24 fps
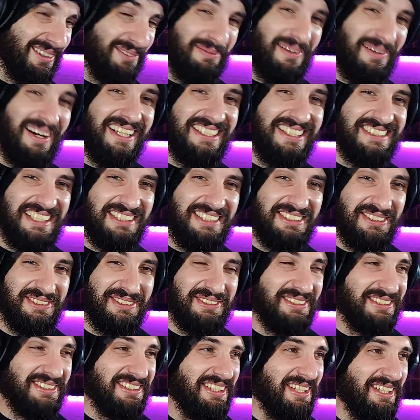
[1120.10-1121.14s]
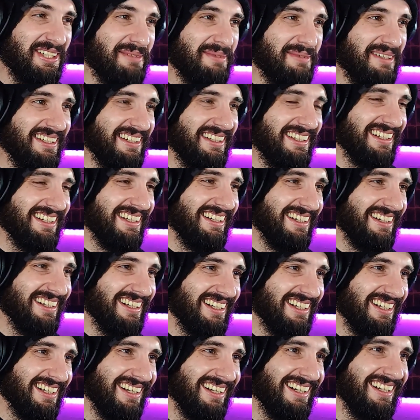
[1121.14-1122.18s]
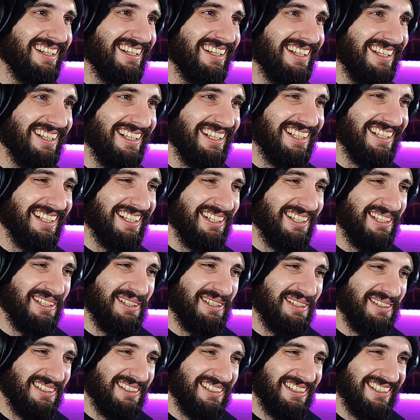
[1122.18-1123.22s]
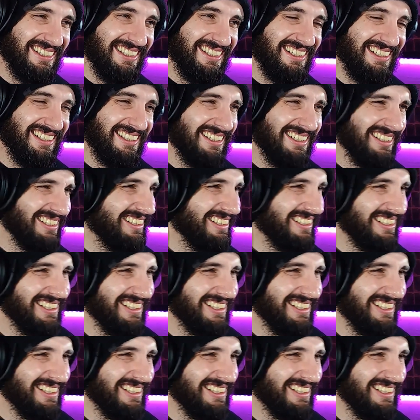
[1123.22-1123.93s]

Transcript: Why is that so disturbing? To remind me